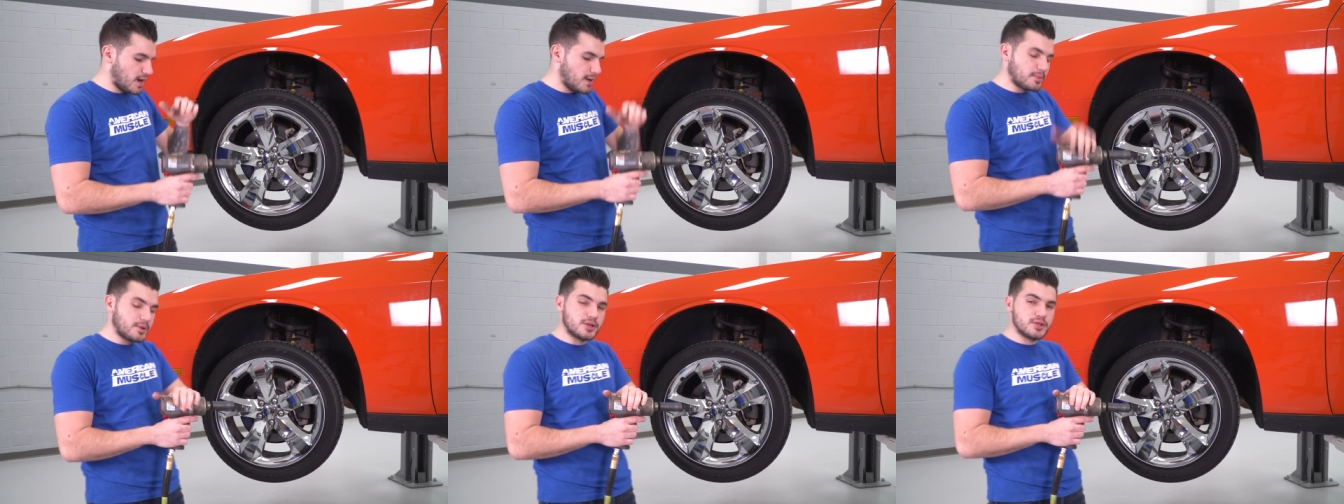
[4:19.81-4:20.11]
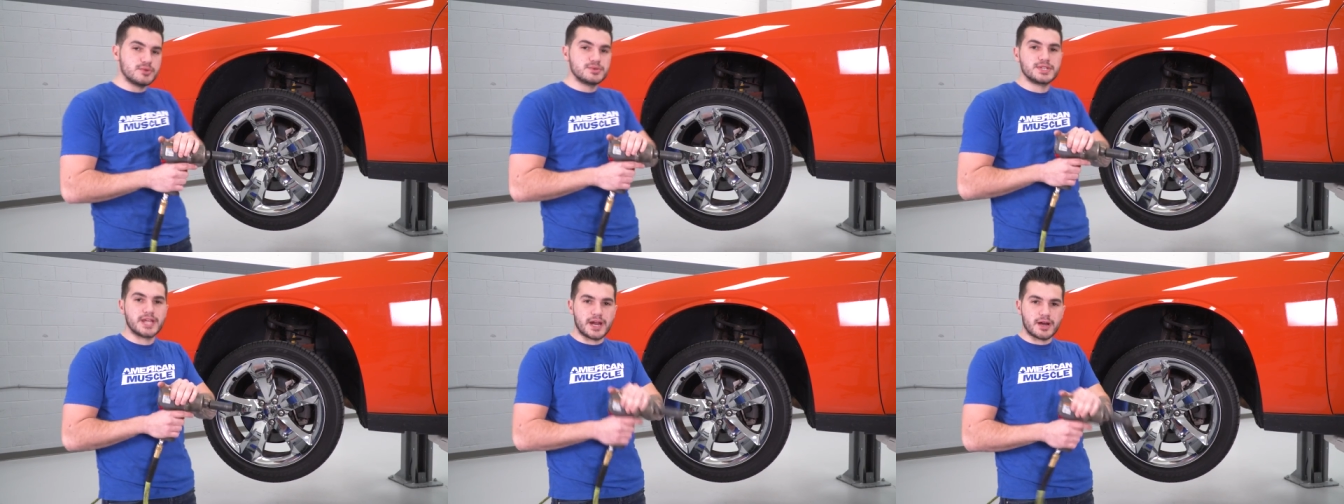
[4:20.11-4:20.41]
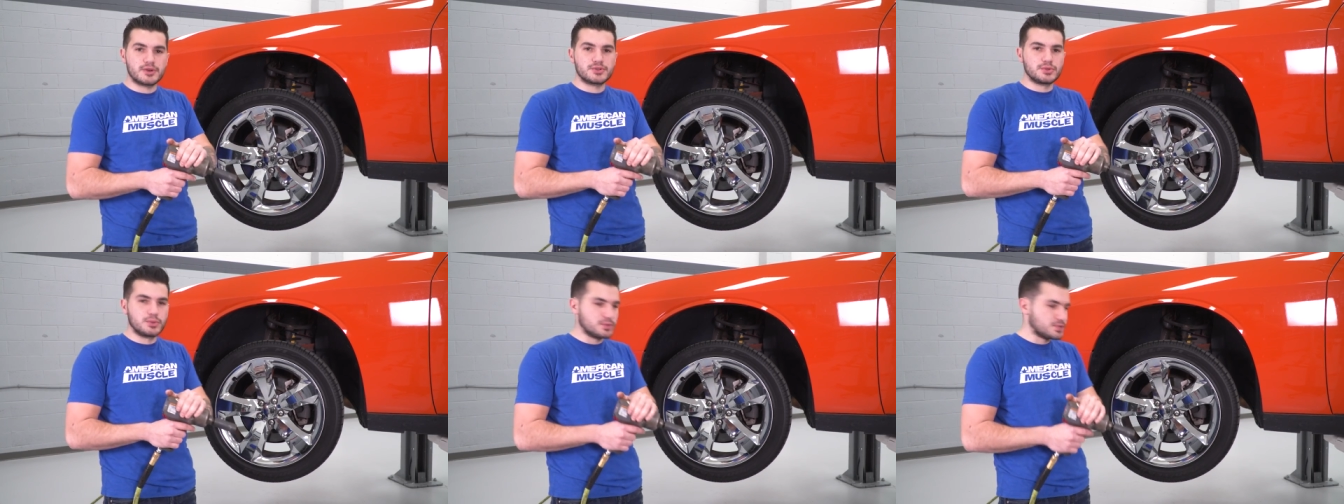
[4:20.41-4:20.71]
I'm gonna use
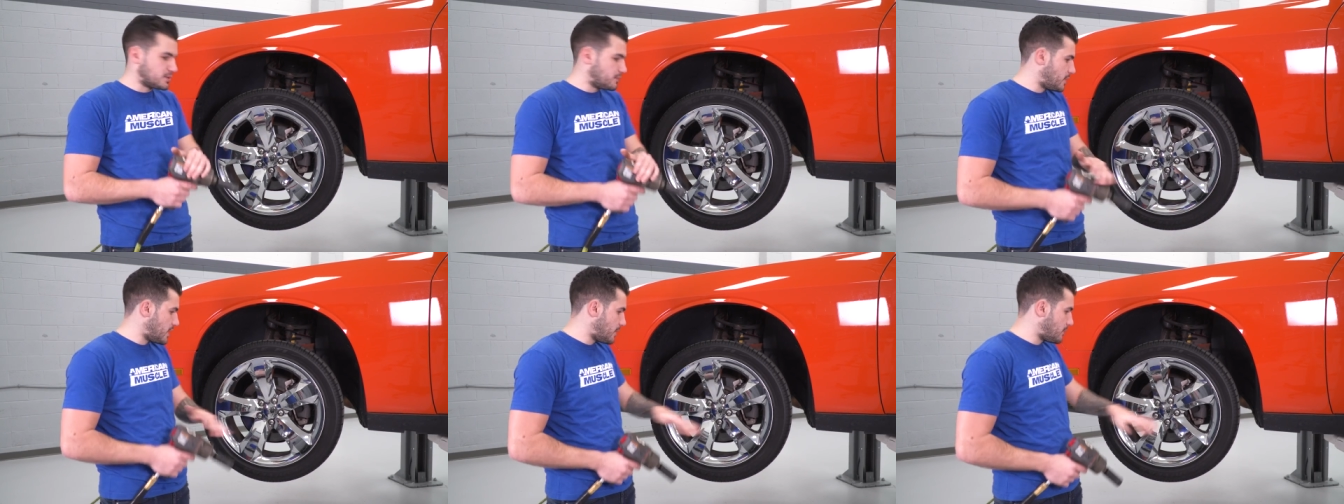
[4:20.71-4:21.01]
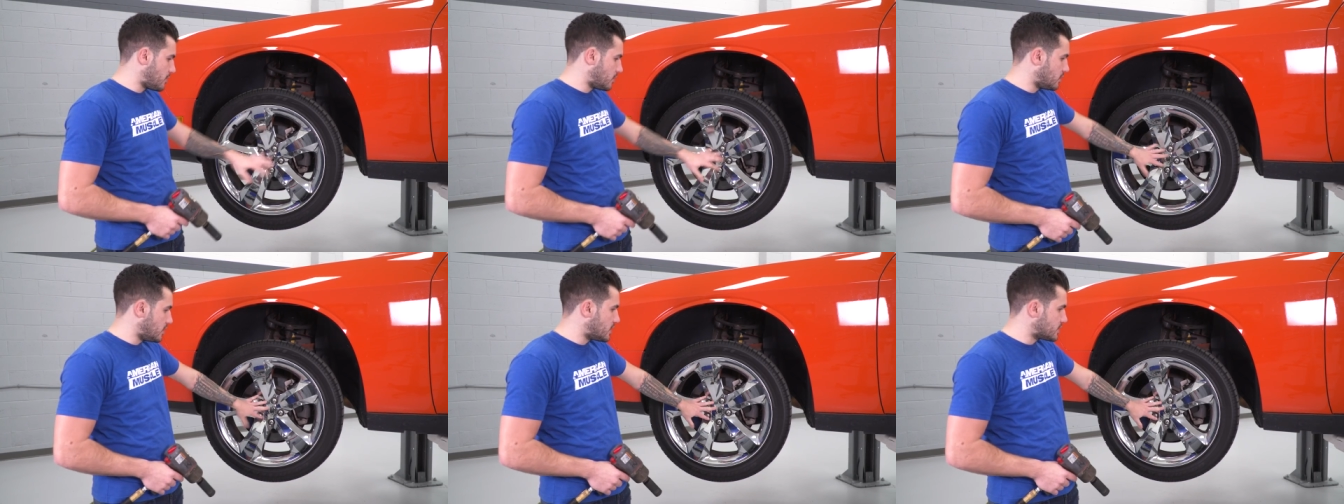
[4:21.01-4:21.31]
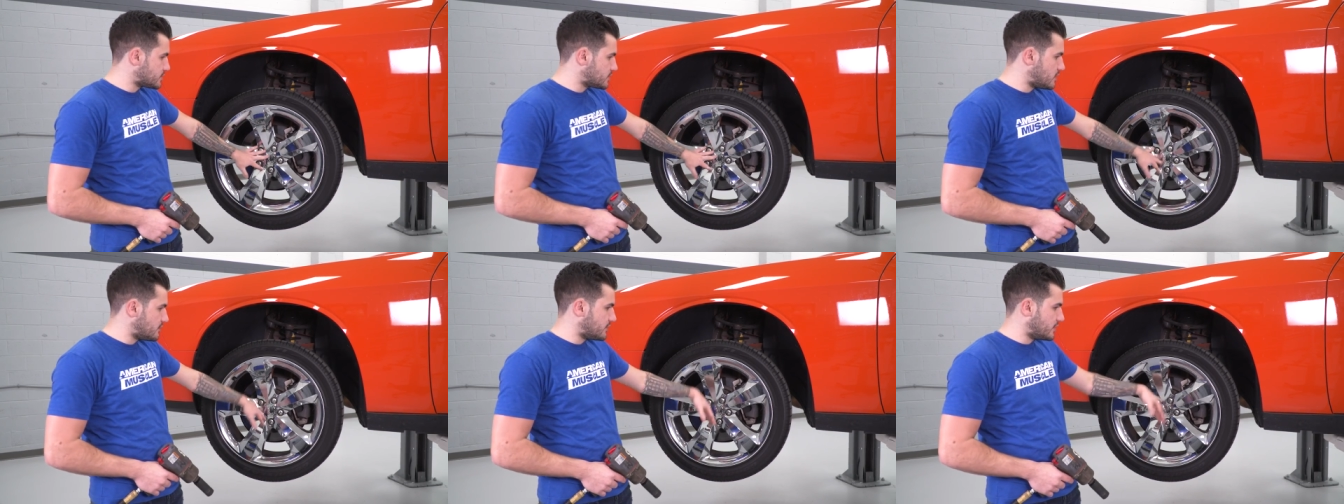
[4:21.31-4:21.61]
air tools to pop our
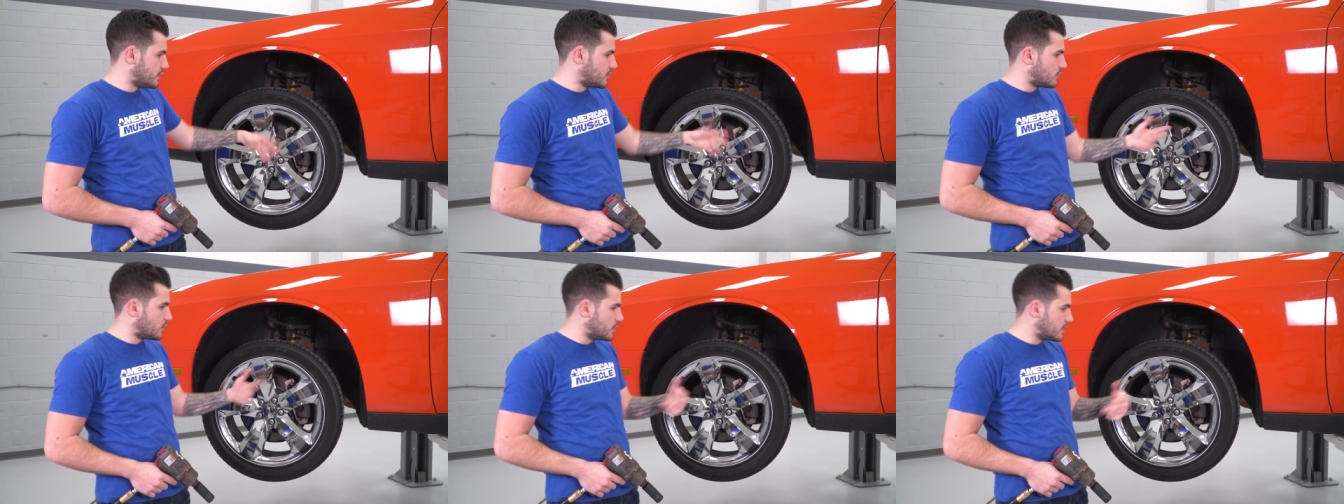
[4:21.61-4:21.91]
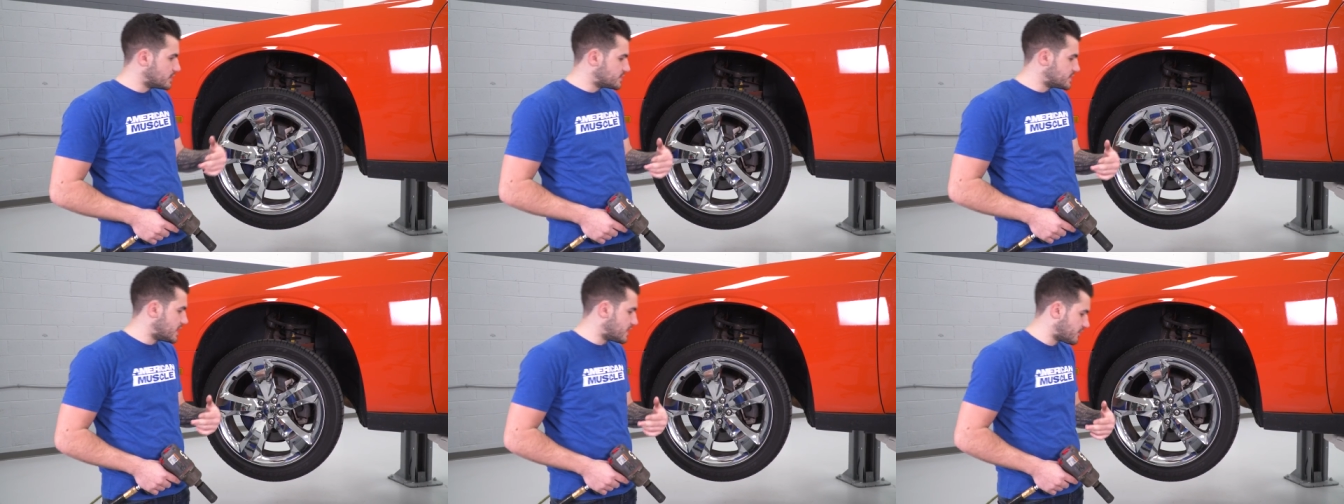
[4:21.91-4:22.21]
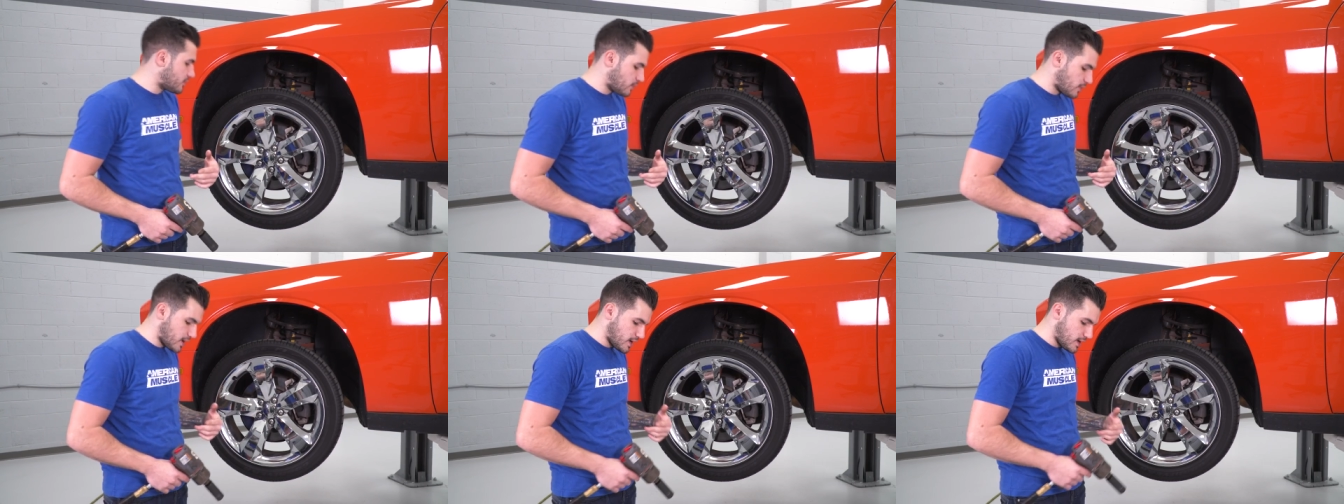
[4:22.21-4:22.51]
lugs off and get our wheels out
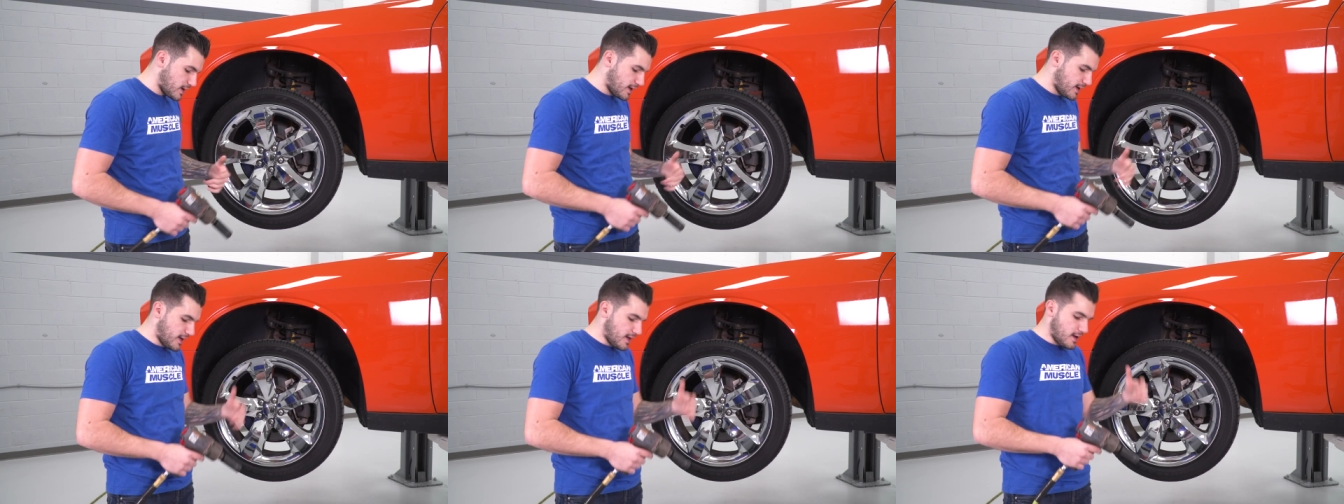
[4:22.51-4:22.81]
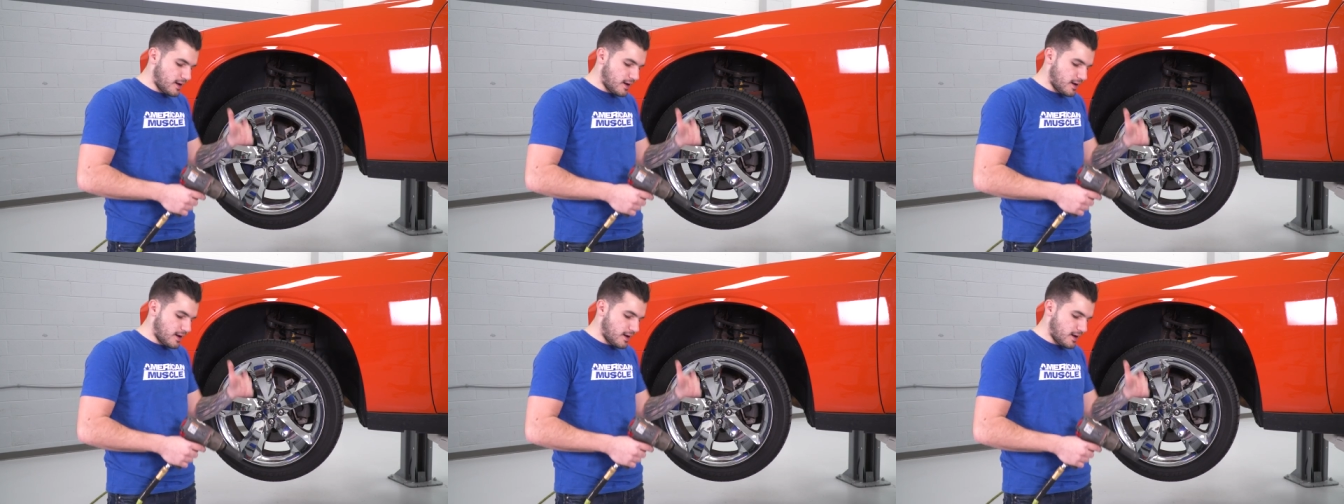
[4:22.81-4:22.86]
of the way.